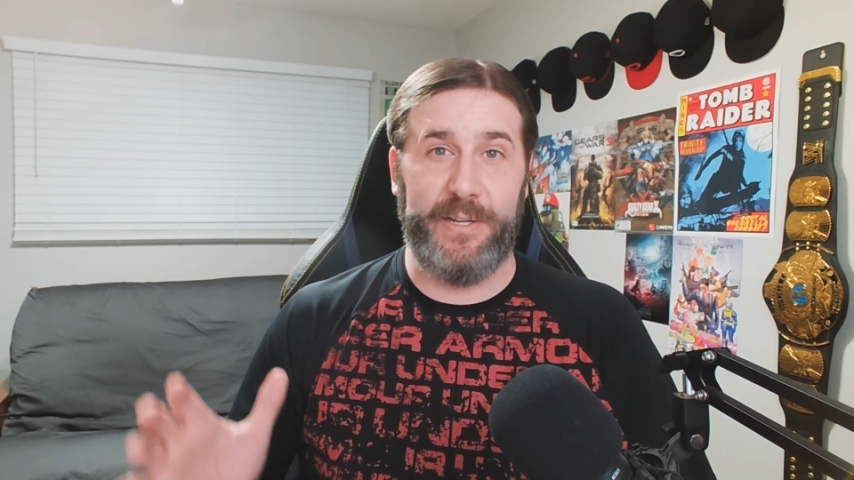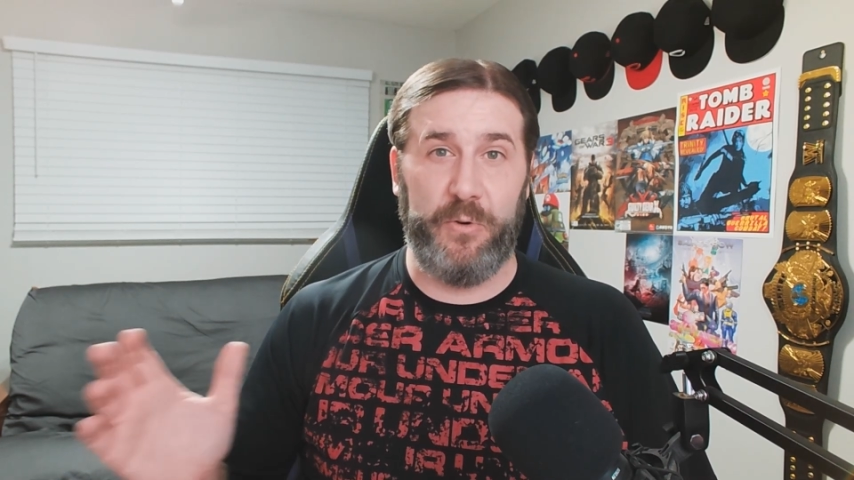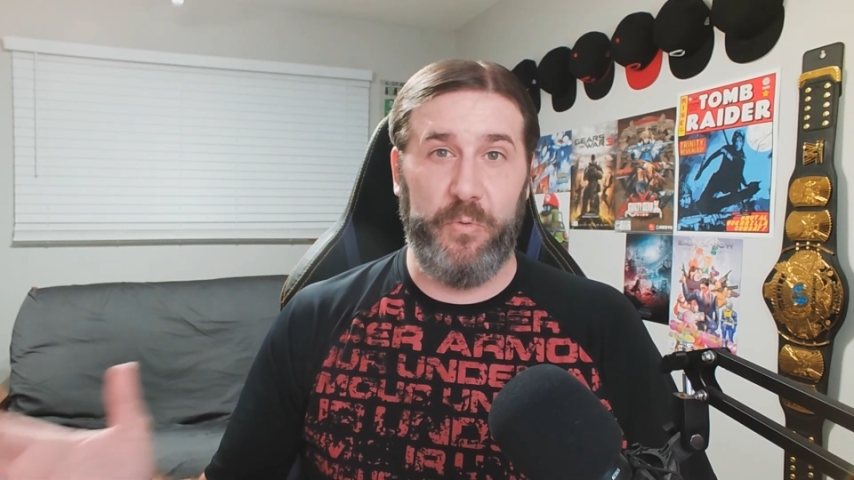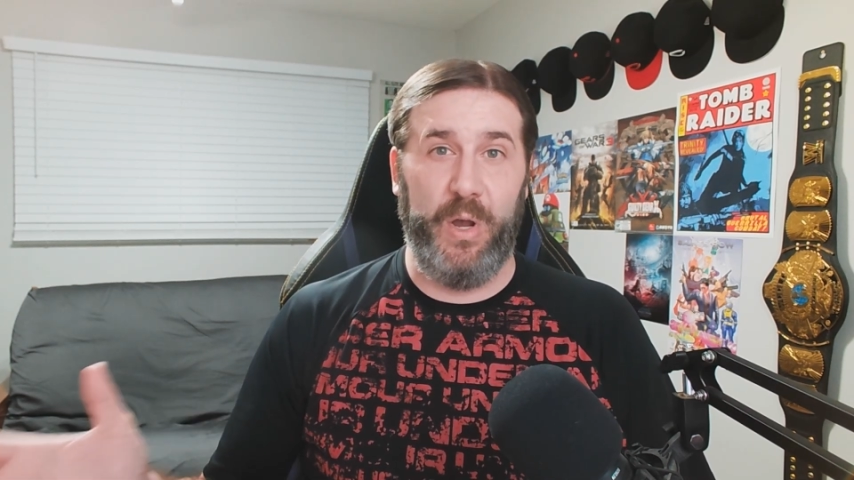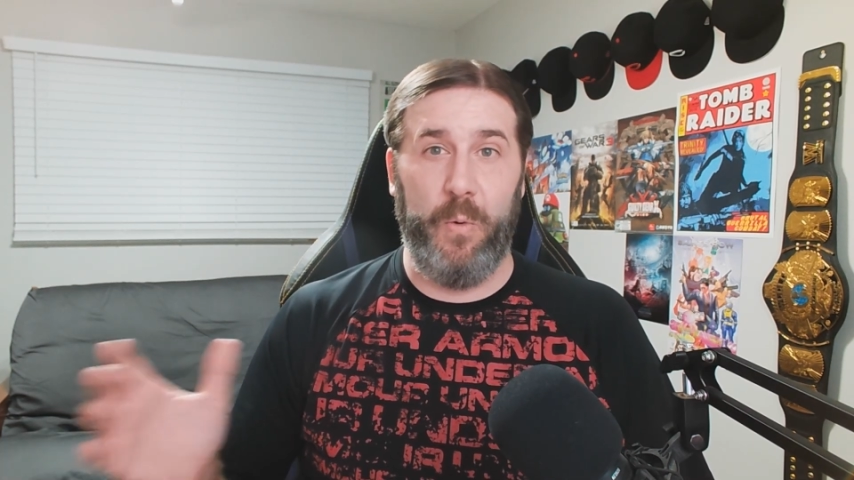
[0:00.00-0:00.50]

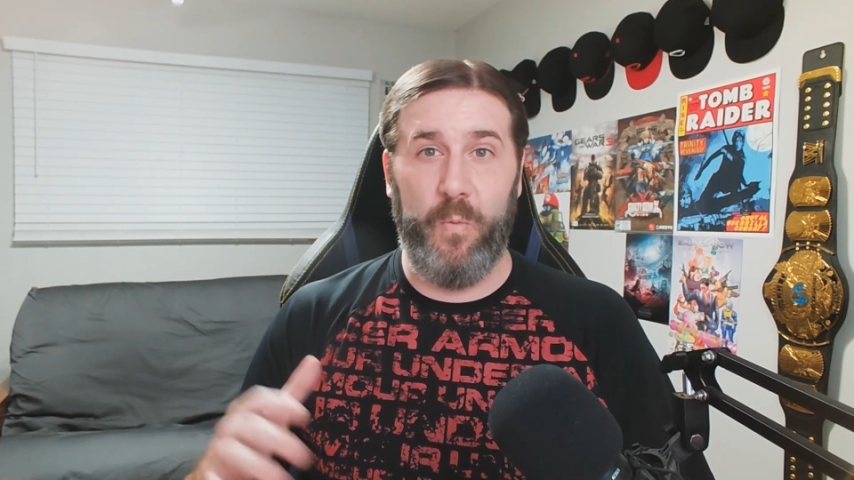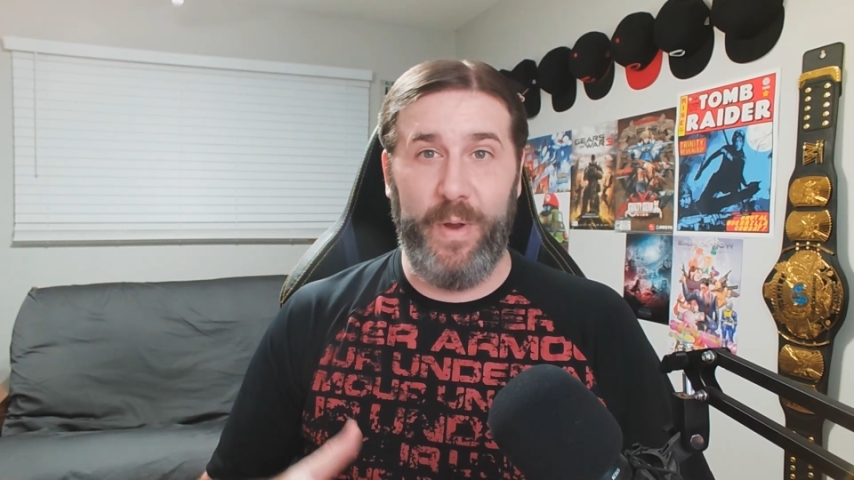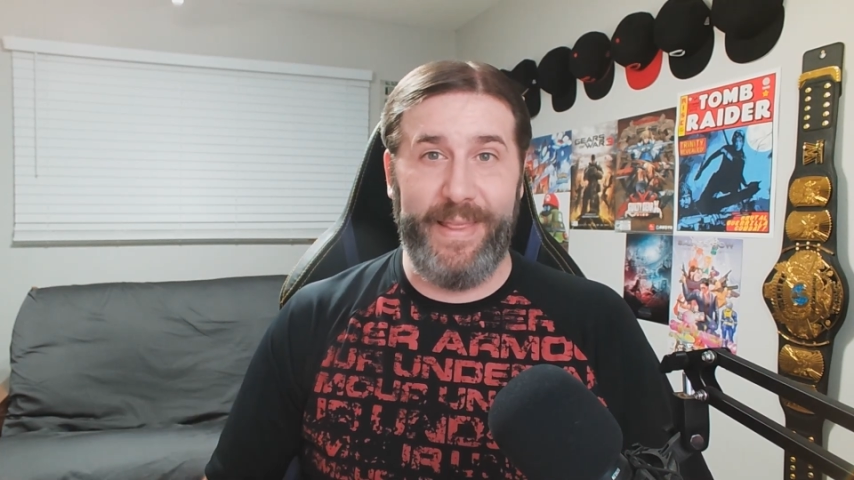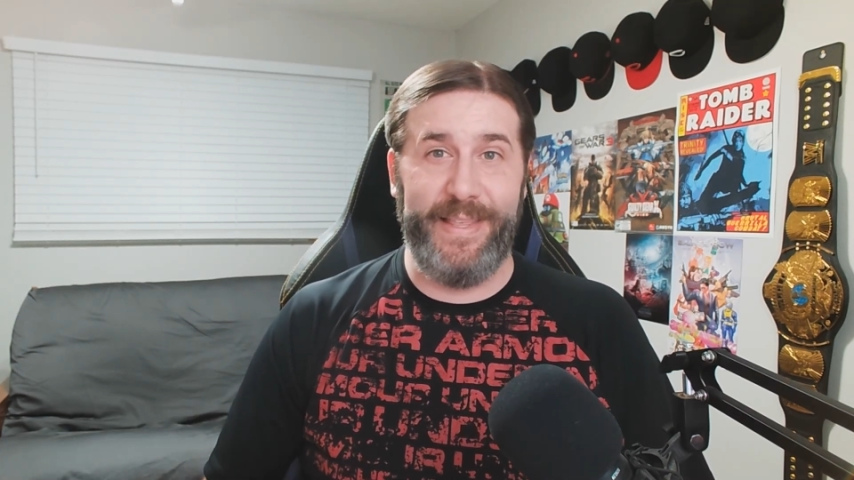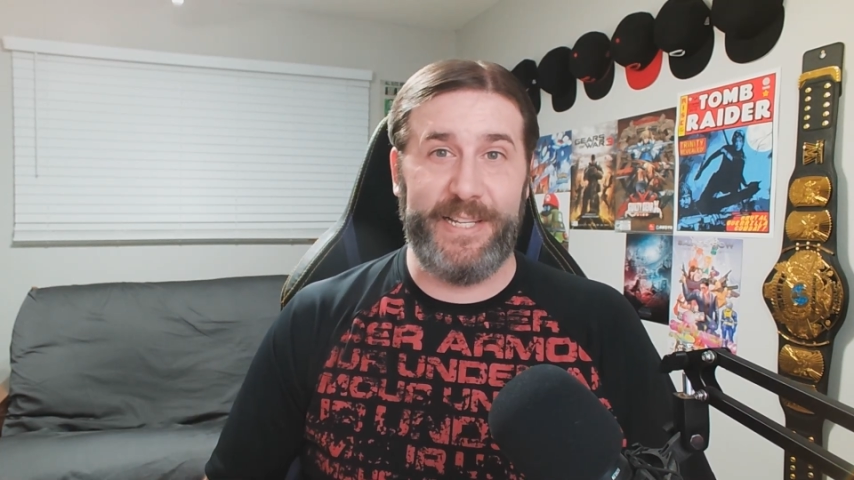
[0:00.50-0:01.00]
to
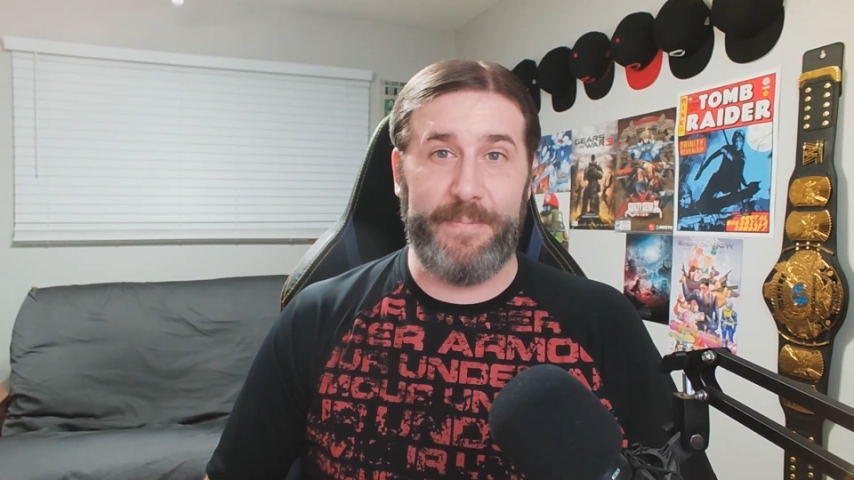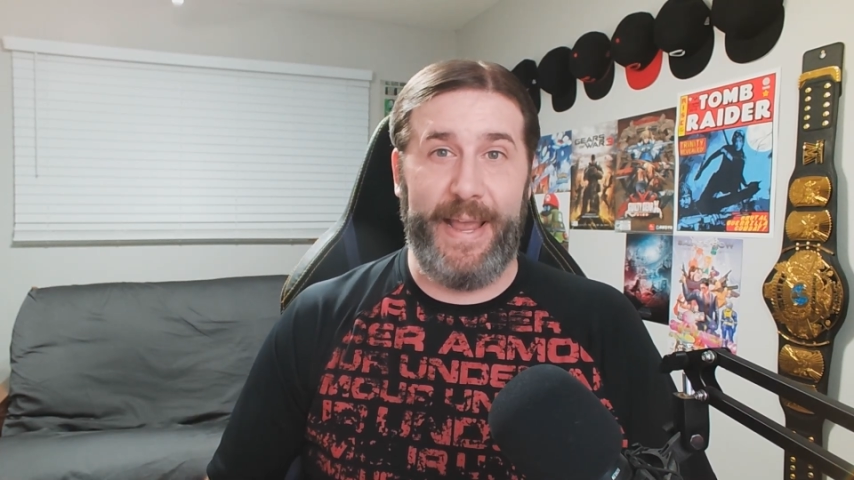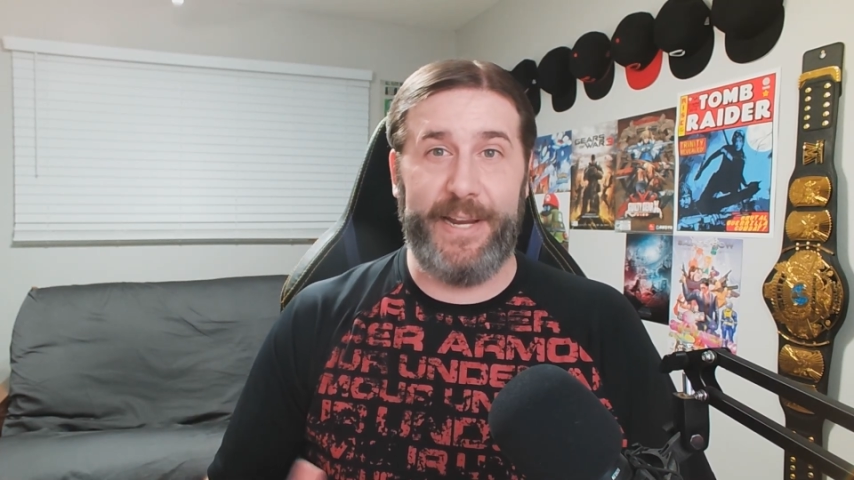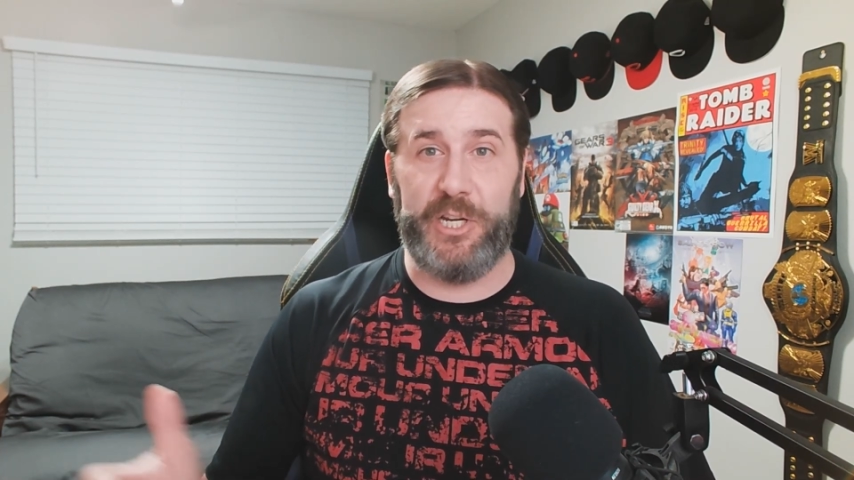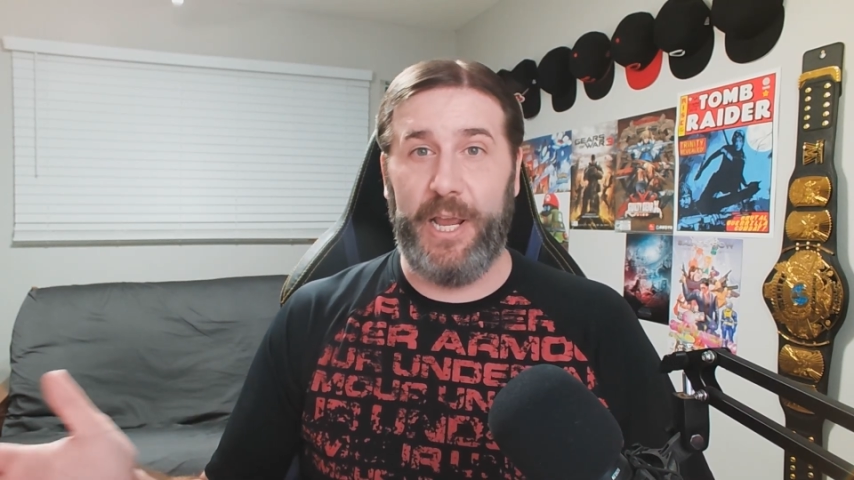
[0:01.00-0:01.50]
win this
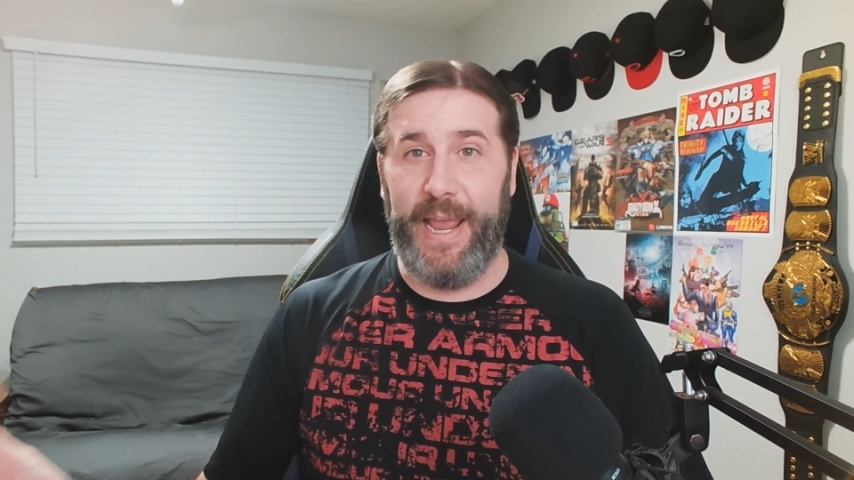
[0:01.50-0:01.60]
match